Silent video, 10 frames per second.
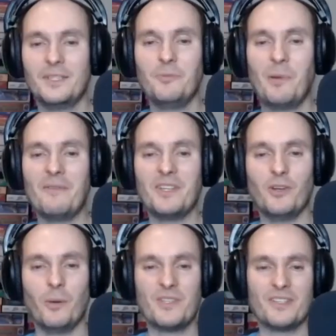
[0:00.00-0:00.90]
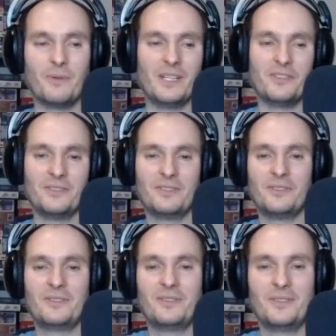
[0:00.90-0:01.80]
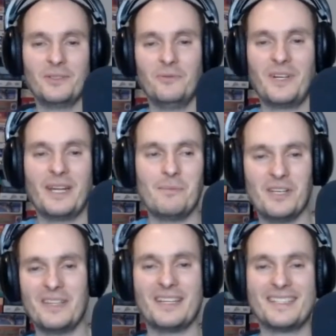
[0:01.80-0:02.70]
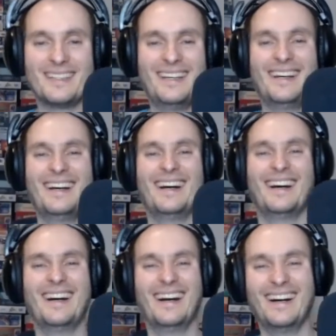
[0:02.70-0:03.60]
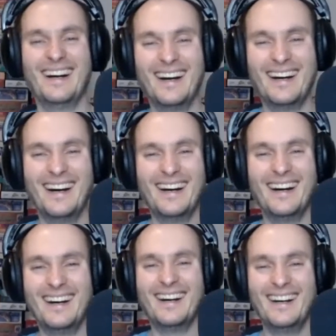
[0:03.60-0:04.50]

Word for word: And you play with knobs as well. Kids, don't don't yeah, forget about my, that. Yeah. The